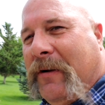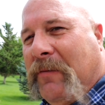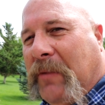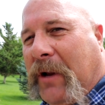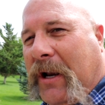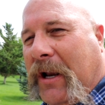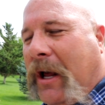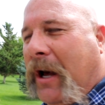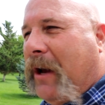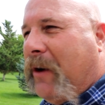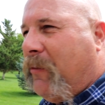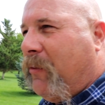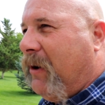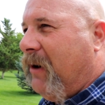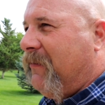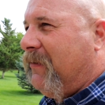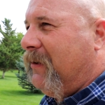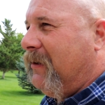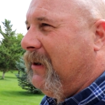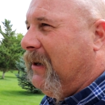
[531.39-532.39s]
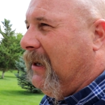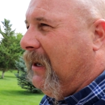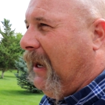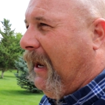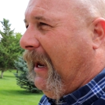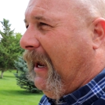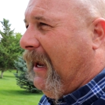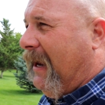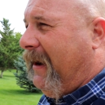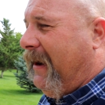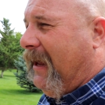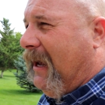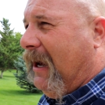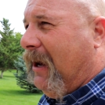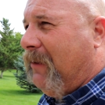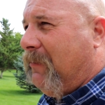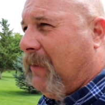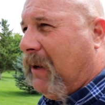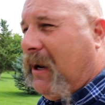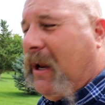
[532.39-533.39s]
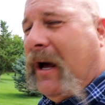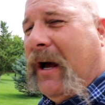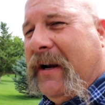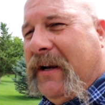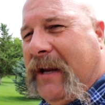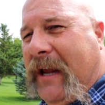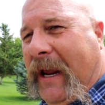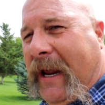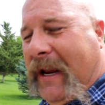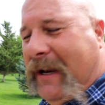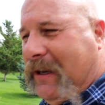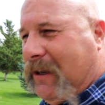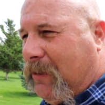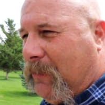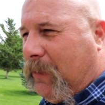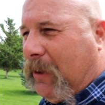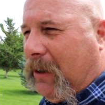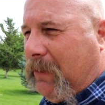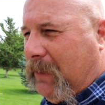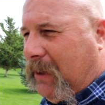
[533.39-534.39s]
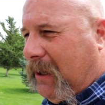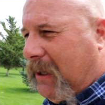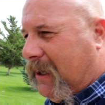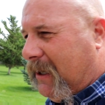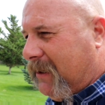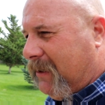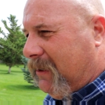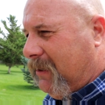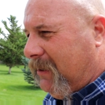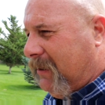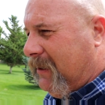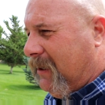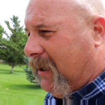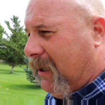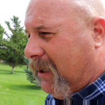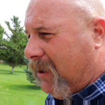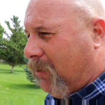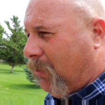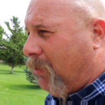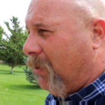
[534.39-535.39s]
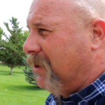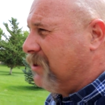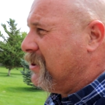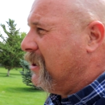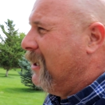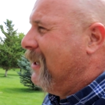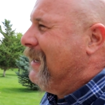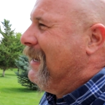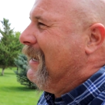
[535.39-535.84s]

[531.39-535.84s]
Malad River and uh, Malad Canyon or Malad uh, Gorge